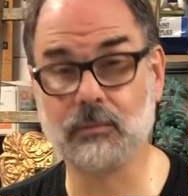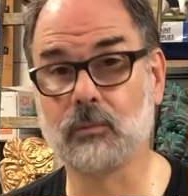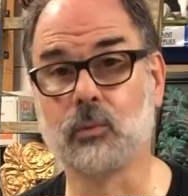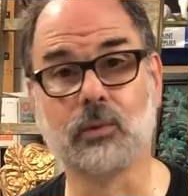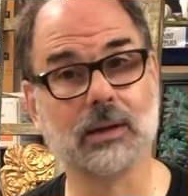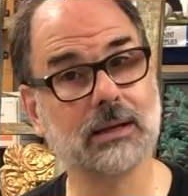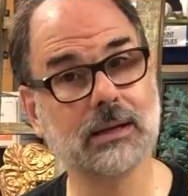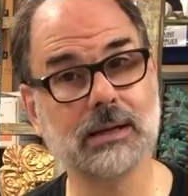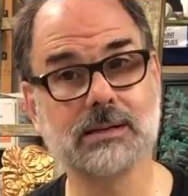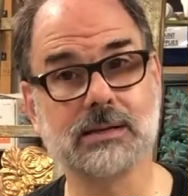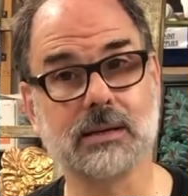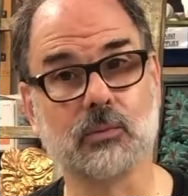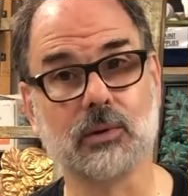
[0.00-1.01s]
Really
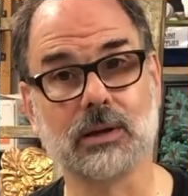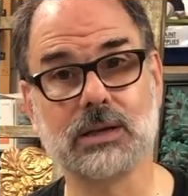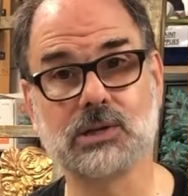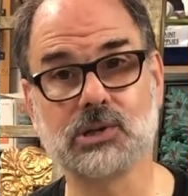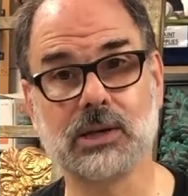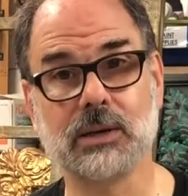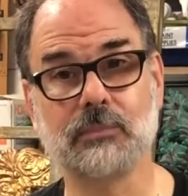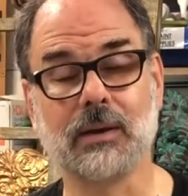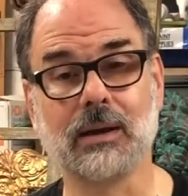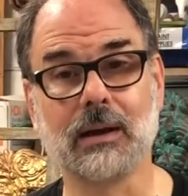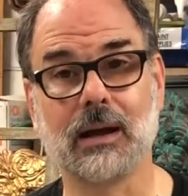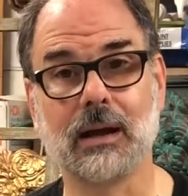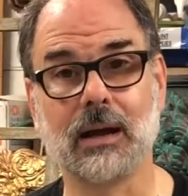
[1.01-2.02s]
easy, really cheap.
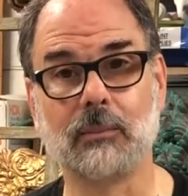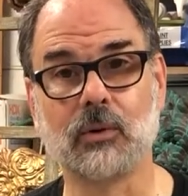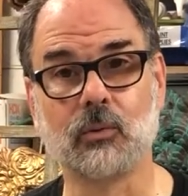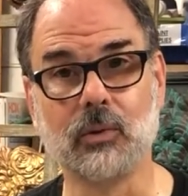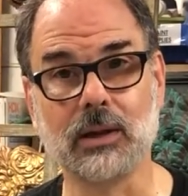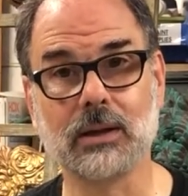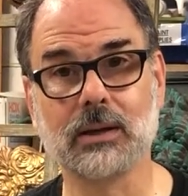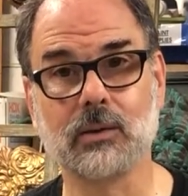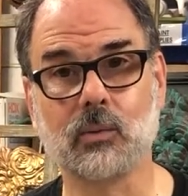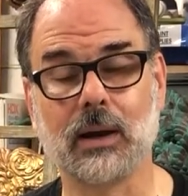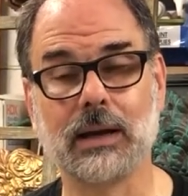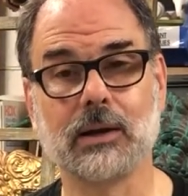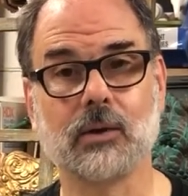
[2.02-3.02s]
A really good
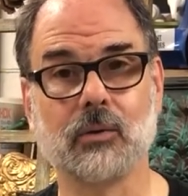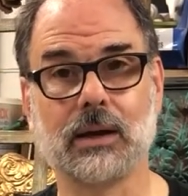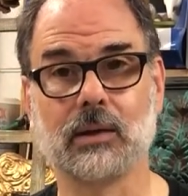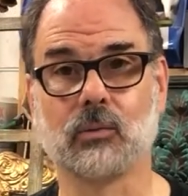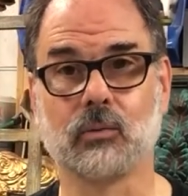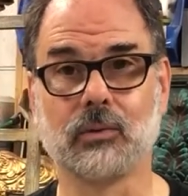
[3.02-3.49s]
way to create a